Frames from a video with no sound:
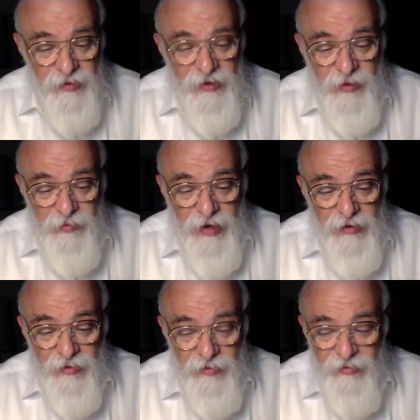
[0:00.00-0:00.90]
getting
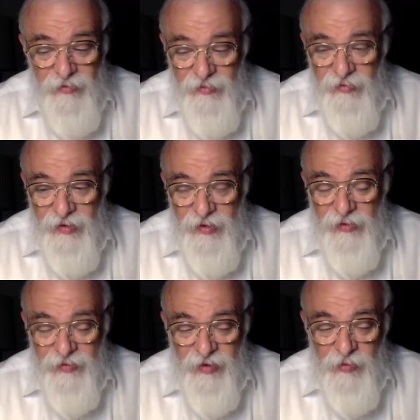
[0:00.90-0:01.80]
back to the unit
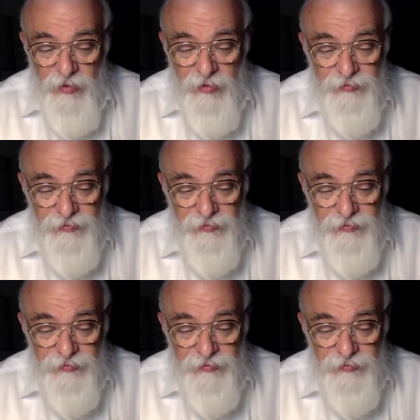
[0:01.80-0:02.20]
of Ibur.